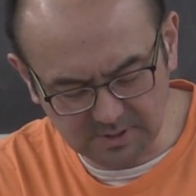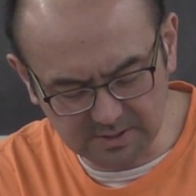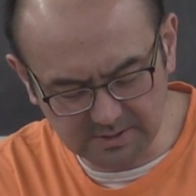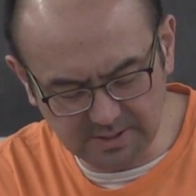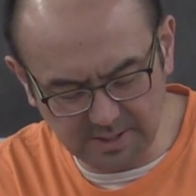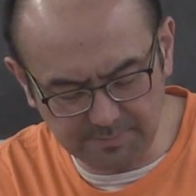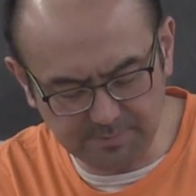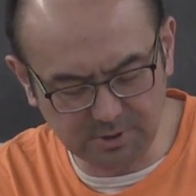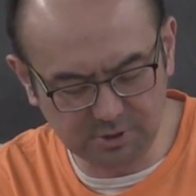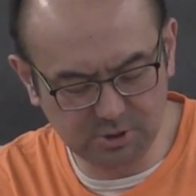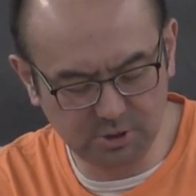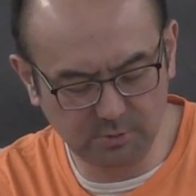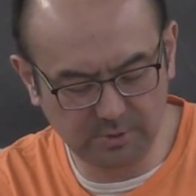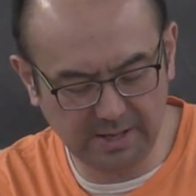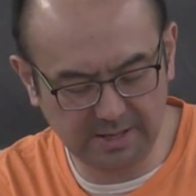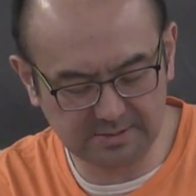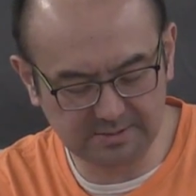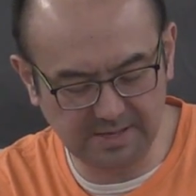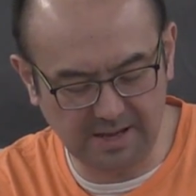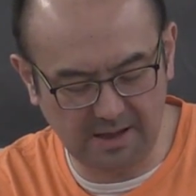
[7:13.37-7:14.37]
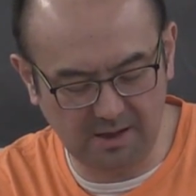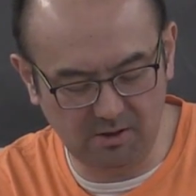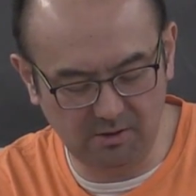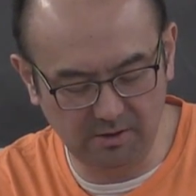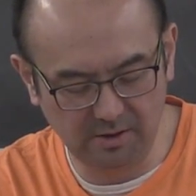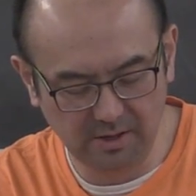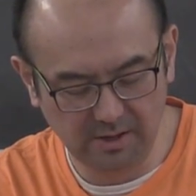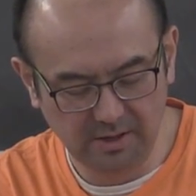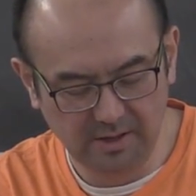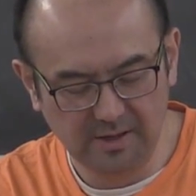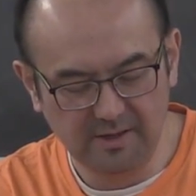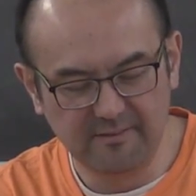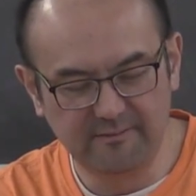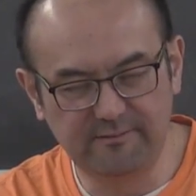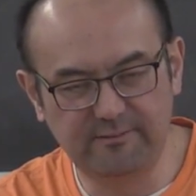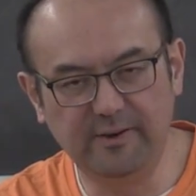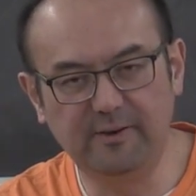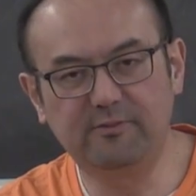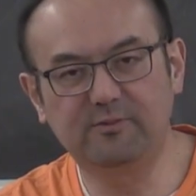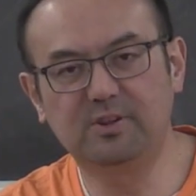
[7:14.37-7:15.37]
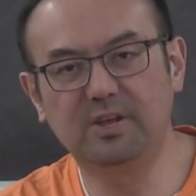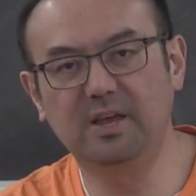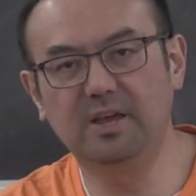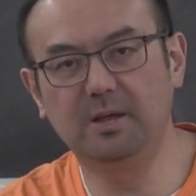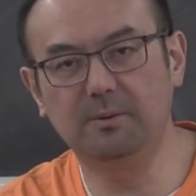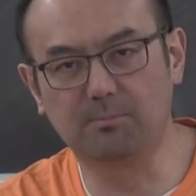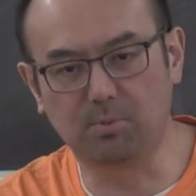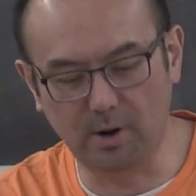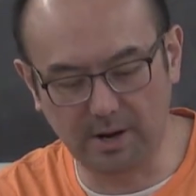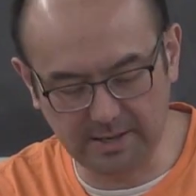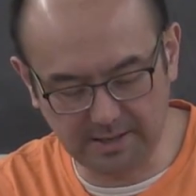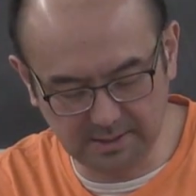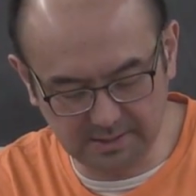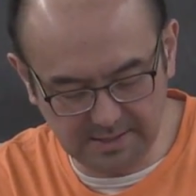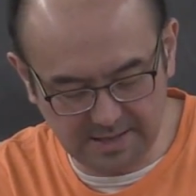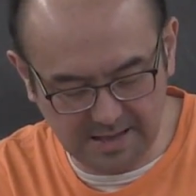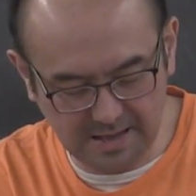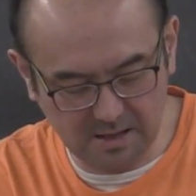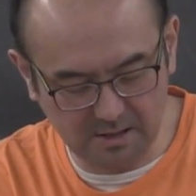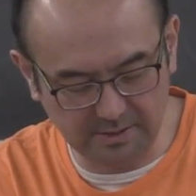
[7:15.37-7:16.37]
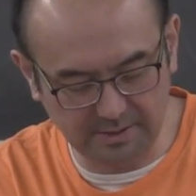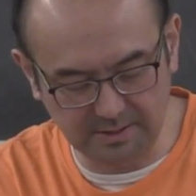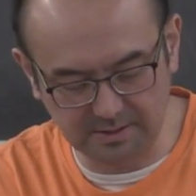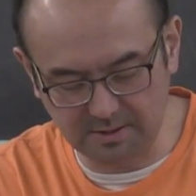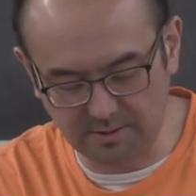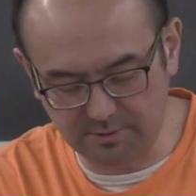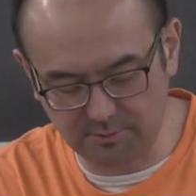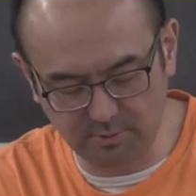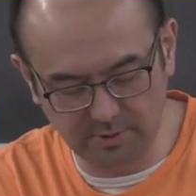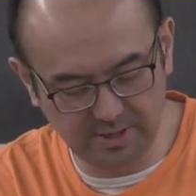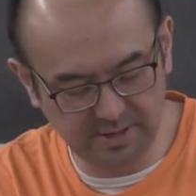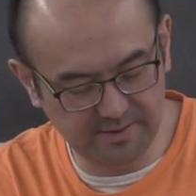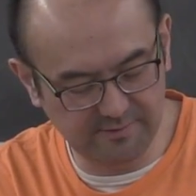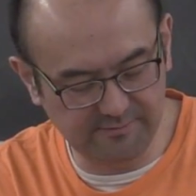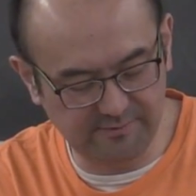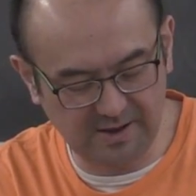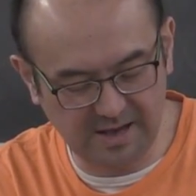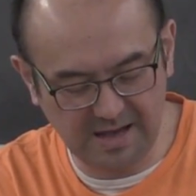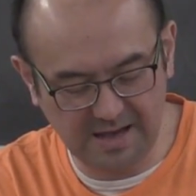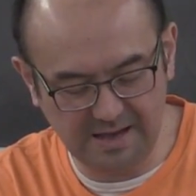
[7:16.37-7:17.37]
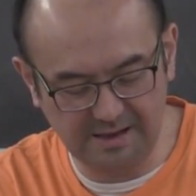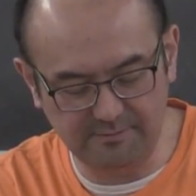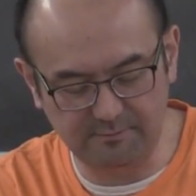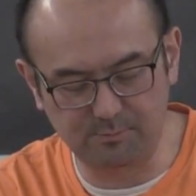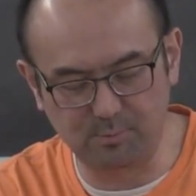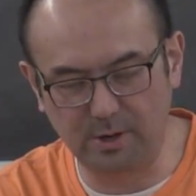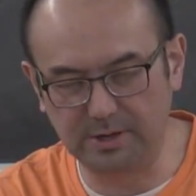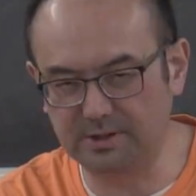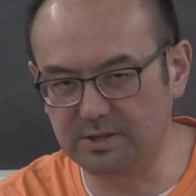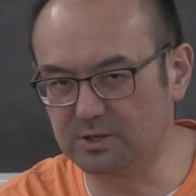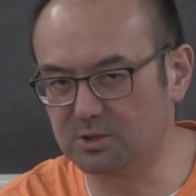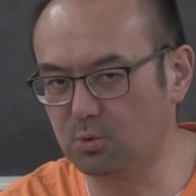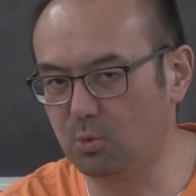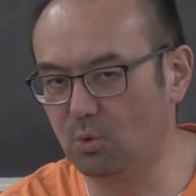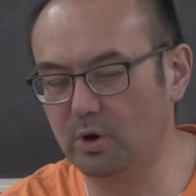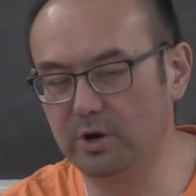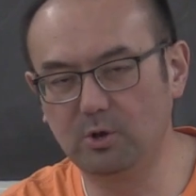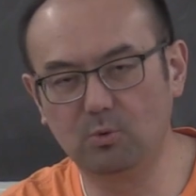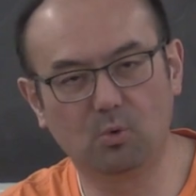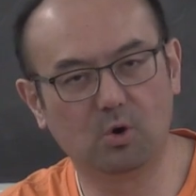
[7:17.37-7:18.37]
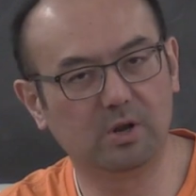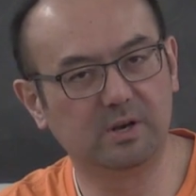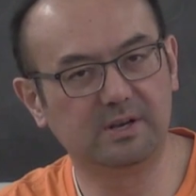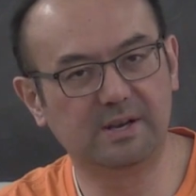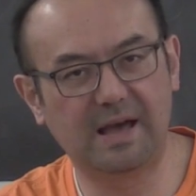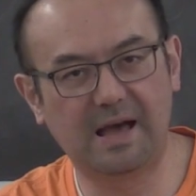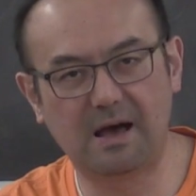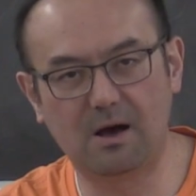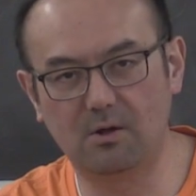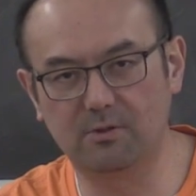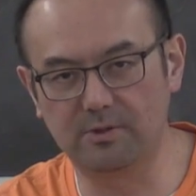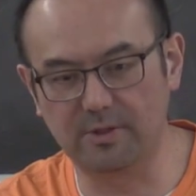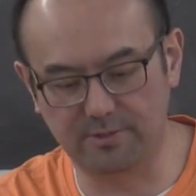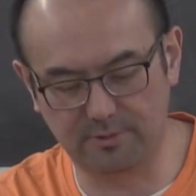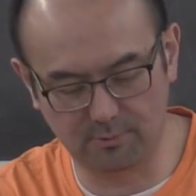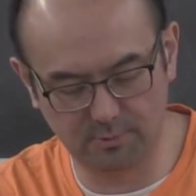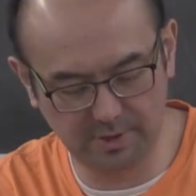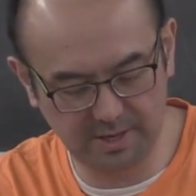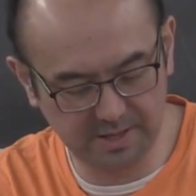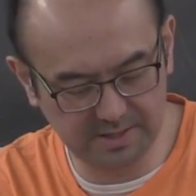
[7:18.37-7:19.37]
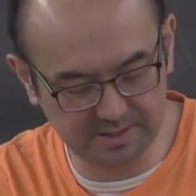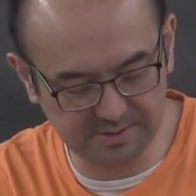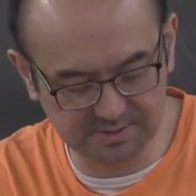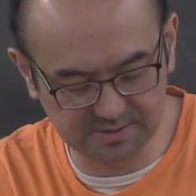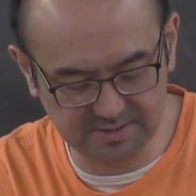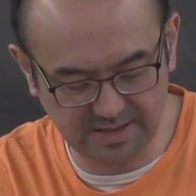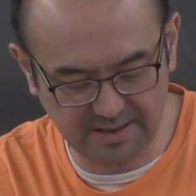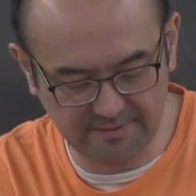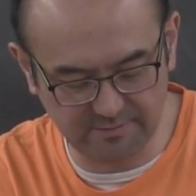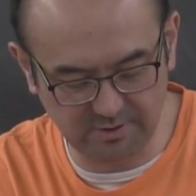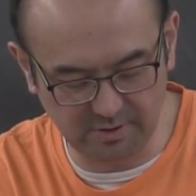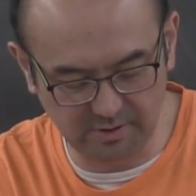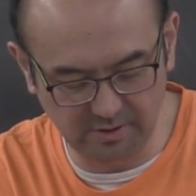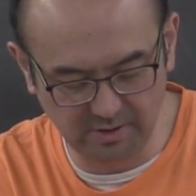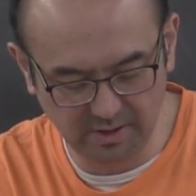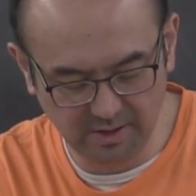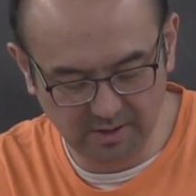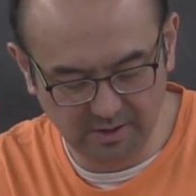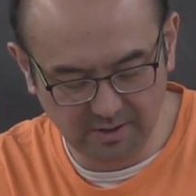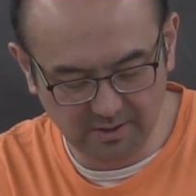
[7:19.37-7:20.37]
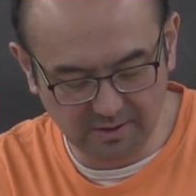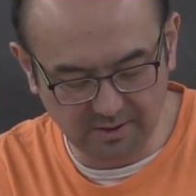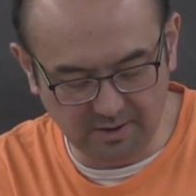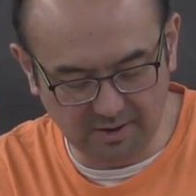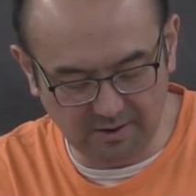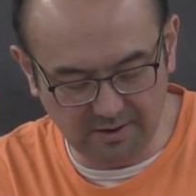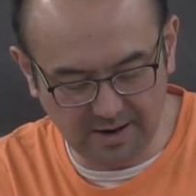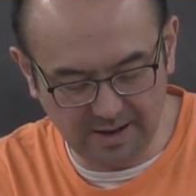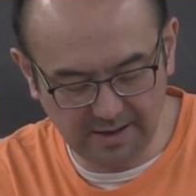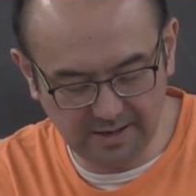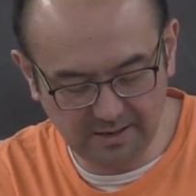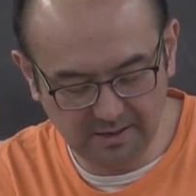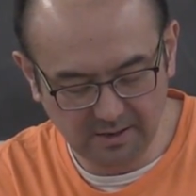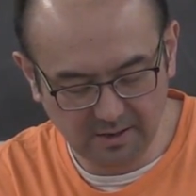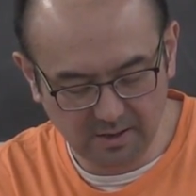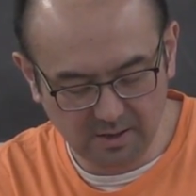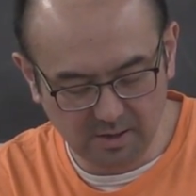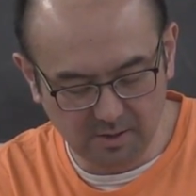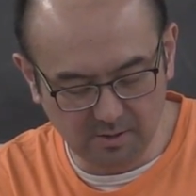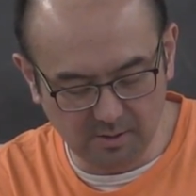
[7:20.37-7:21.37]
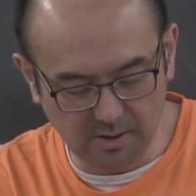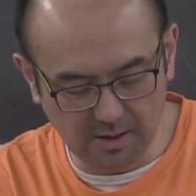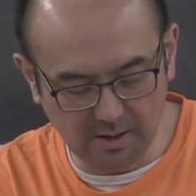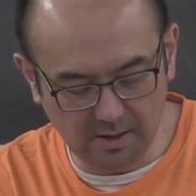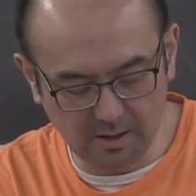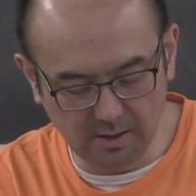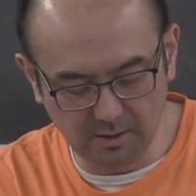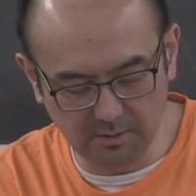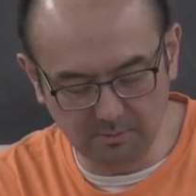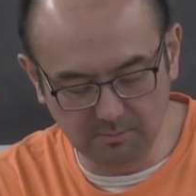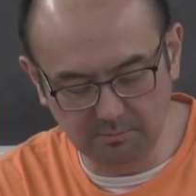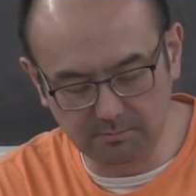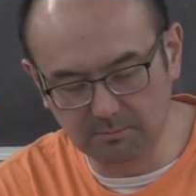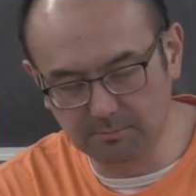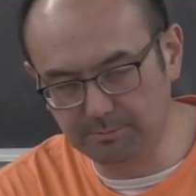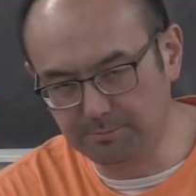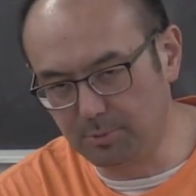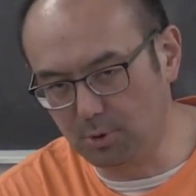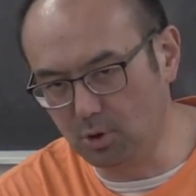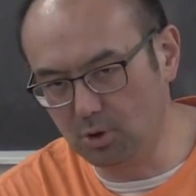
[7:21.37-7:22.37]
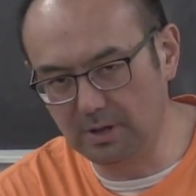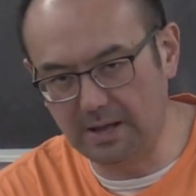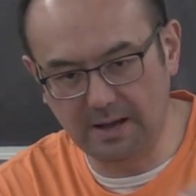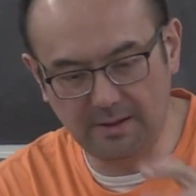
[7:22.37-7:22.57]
Keep the 2x out. 15, break it down. Get the 3 and the 5. Break the 21 down, the 3 and the 7. All right? Pull